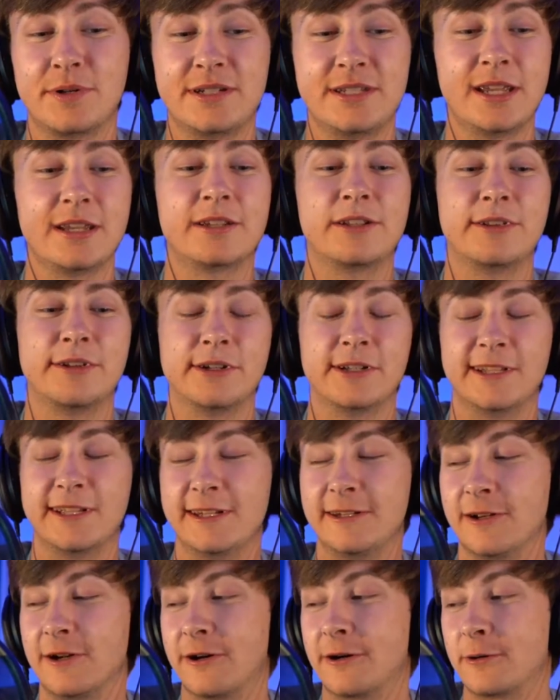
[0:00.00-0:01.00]
particularly
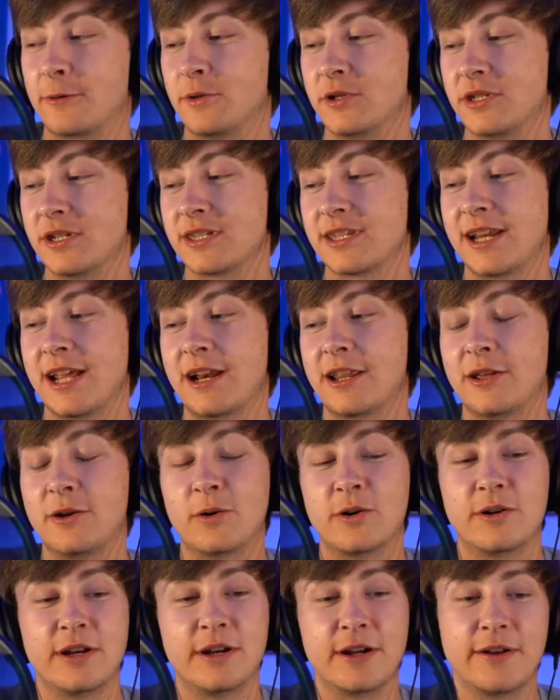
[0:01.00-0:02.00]
dark, which isn't out of the
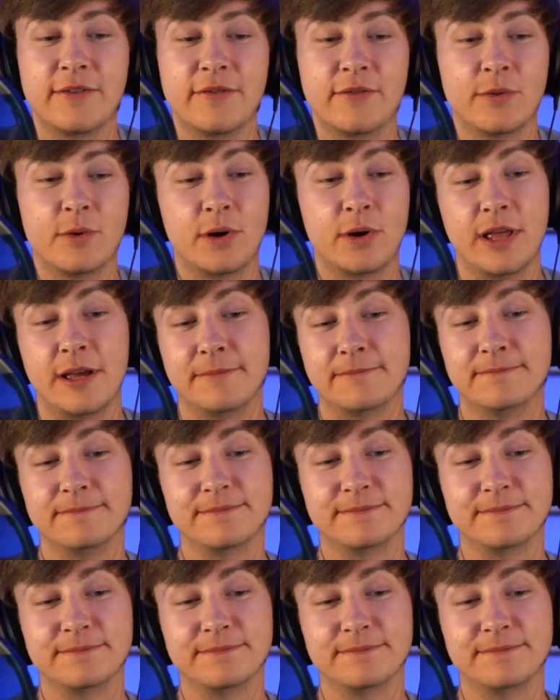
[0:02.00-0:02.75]
ordinary in Florida.